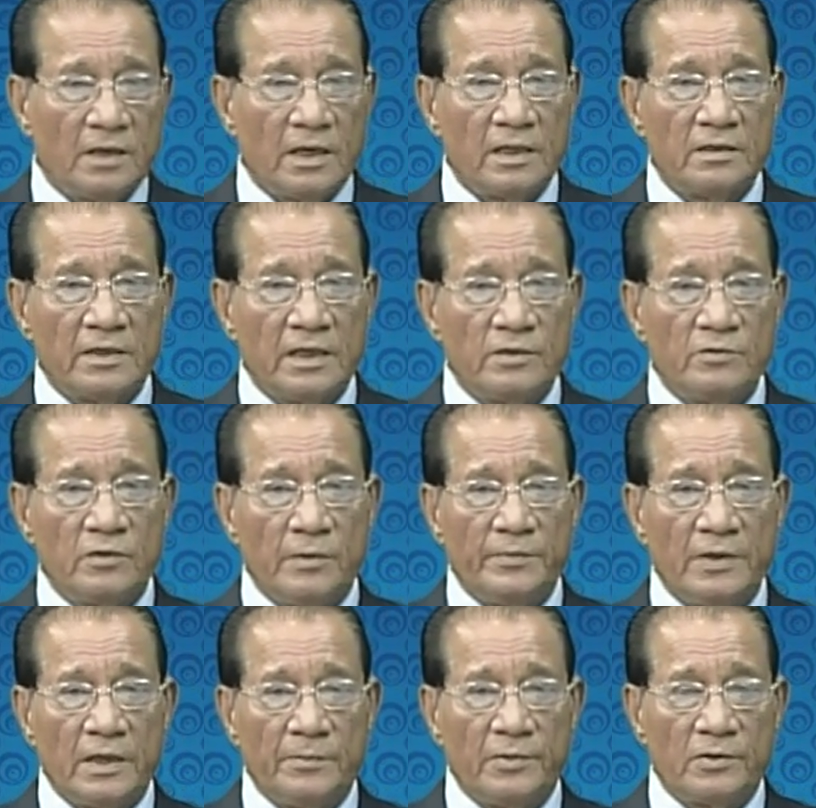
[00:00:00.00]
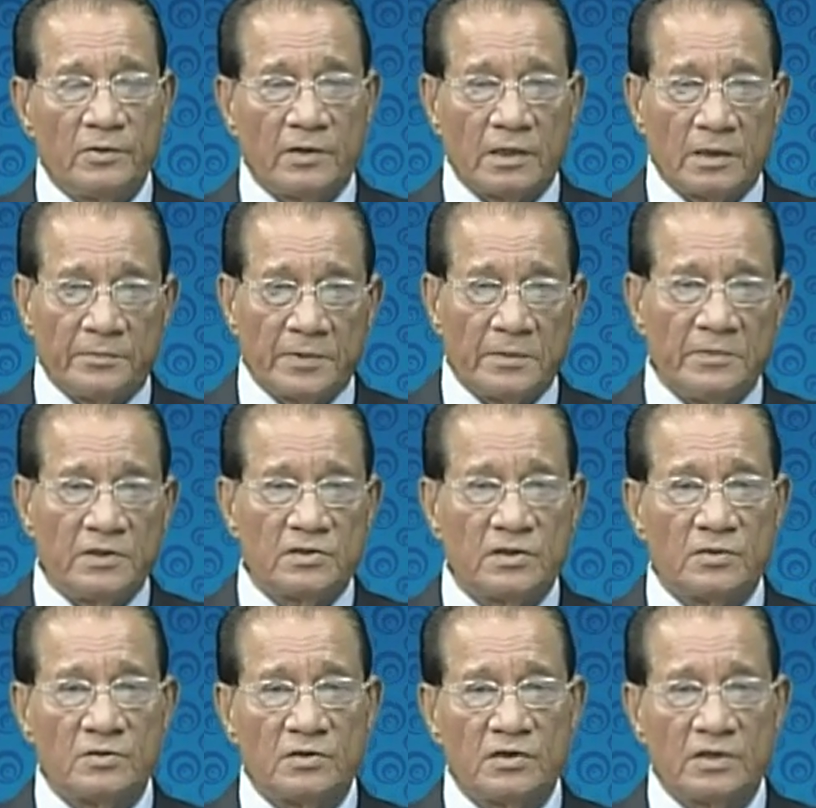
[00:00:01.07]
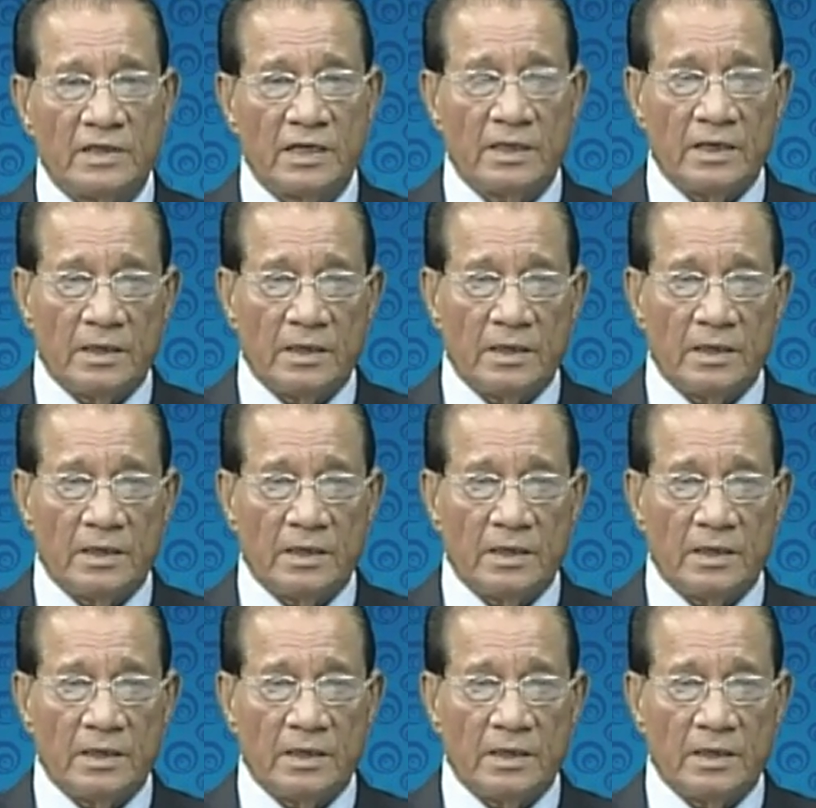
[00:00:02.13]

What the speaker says: and then you will be able to get a permission to stay